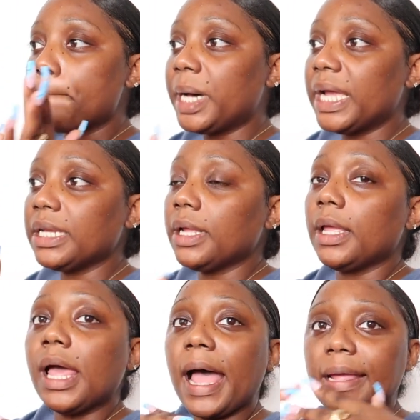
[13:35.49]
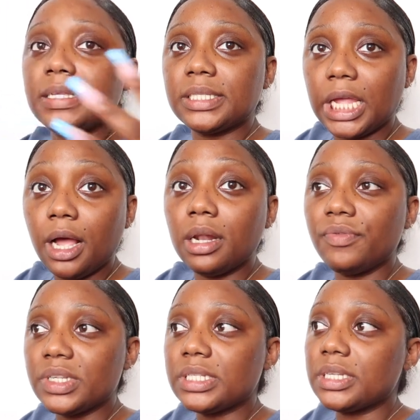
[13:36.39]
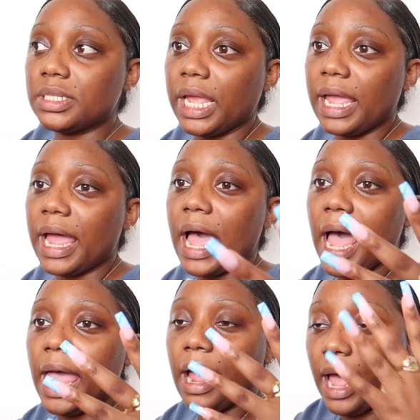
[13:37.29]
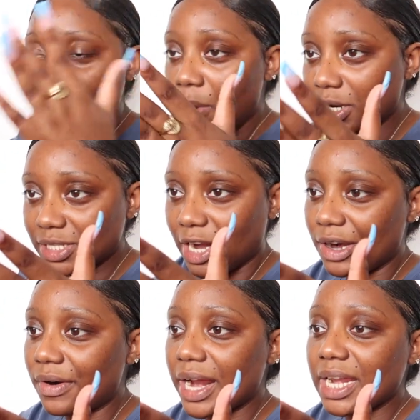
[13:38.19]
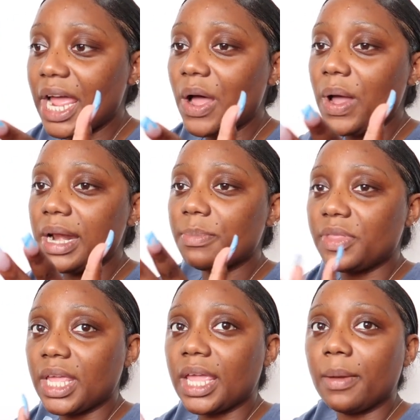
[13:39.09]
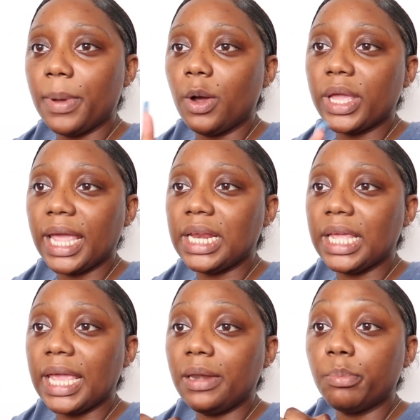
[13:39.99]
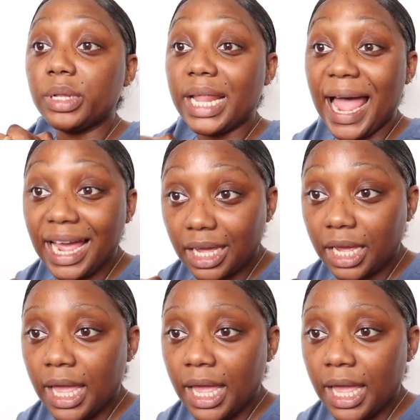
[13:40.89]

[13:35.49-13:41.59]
But I say all of this to say I'm on Zara right now and I'm thinking about getting it in black